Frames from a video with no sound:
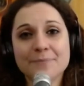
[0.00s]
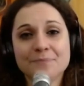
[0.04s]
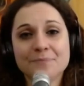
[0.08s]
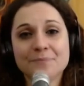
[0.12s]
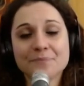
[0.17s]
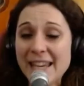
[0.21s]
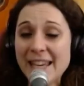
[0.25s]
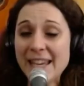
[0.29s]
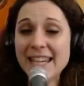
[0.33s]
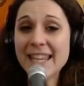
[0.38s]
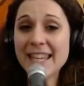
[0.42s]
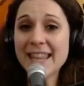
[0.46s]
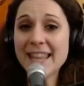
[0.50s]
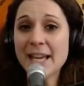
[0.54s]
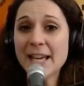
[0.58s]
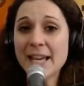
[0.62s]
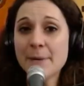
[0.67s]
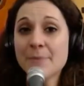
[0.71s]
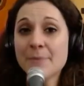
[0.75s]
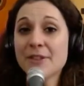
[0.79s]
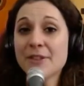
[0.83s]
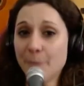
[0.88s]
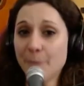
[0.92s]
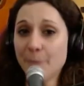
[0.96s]
making
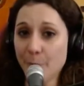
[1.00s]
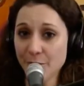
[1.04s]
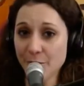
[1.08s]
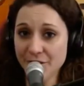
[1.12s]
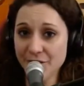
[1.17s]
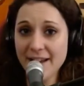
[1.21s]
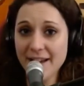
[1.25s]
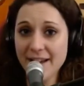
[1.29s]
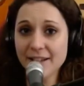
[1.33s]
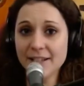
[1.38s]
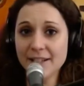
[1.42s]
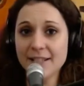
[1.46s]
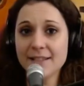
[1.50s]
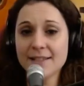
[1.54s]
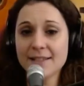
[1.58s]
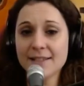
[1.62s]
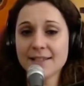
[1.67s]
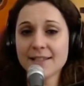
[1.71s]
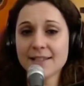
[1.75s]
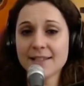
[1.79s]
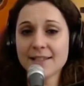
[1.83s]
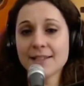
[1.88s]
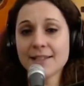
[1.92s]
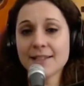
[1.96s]
them the
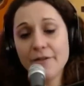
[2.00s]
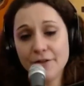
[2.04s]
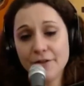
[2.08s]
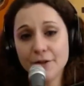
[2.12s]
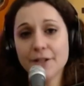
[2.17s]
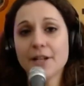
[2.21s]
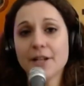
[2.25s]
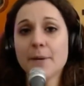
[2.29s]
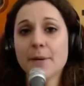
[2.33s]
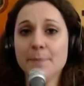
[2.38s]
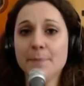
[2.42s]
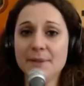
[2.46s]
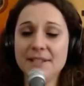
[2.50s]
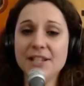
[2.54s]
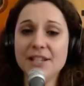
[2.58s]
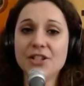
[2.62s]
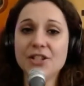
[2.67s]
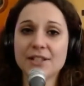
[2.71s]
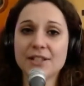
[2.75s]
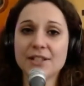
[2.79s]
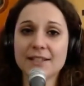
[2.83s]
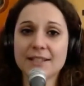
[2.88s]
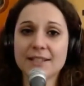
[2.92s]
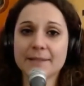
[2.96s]
protagonists of her
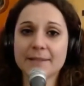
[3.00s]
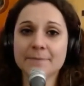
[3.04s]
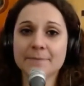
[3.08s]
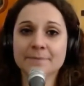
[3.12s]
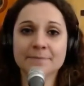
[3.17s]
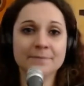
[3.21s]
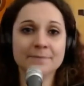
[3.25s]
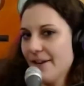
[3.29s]
compositions.